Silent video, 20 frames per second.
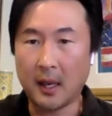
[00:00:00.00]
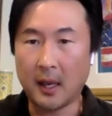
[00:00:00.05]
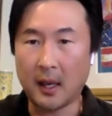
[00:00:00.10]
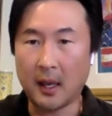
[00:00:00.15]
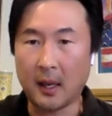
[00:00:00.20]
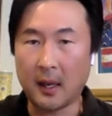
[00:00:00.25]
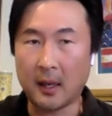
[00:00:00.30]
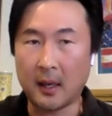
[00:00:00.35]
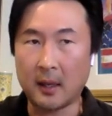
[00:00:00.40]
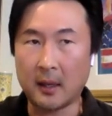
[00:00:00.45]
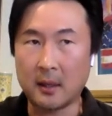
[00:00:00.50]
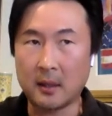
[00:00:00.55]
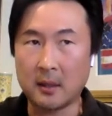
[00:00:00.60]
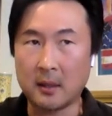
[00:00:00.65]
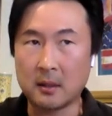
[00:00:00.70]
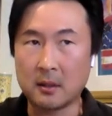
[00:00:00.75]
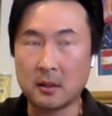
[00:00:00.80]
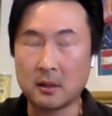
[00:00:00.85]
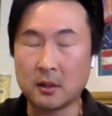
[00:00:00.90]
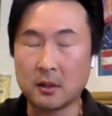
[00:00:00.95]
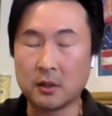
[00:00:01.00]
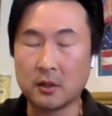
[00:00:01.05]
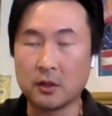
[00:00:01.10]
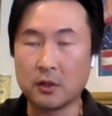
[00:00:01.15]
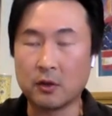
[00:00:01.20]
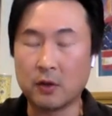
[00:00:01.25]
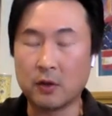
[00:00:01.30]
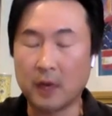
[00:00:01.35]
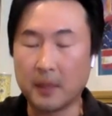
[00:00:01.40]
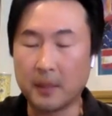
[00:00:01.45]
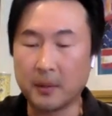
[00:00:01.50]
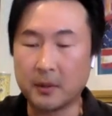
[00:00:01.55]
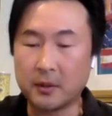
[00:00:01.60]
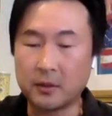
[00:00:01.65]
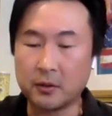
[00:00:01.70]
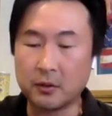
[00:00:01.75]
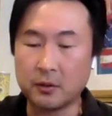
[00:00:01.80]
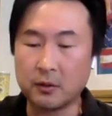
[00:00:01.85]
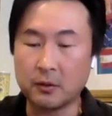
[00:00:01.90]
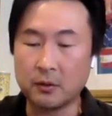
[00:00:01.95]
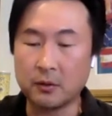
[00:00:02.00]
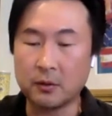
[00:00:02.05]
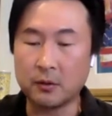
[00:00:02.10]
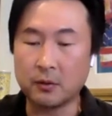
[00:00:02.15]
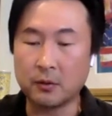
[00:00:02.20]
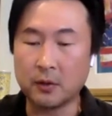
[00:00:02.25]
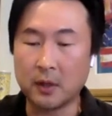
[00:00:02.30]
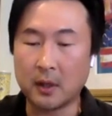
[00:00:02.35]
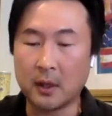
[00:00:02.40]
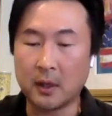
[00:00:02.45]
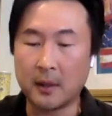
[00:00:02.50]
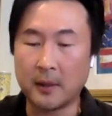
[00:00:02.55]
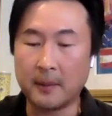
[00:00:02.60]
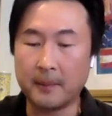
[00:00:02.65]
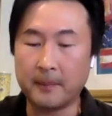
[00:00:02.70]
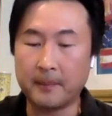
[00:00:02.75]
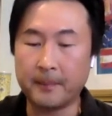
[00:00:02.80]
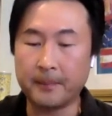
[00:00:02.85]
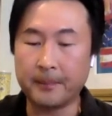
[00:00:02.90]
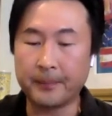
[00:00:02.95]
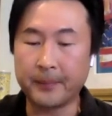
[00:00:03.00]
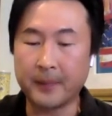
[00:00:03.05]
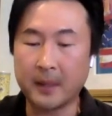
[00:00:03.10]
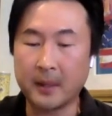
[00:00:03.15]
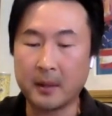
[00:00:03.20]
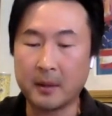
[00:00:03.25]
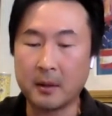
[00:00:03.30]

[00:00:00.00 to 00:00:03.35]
Right. And you're able to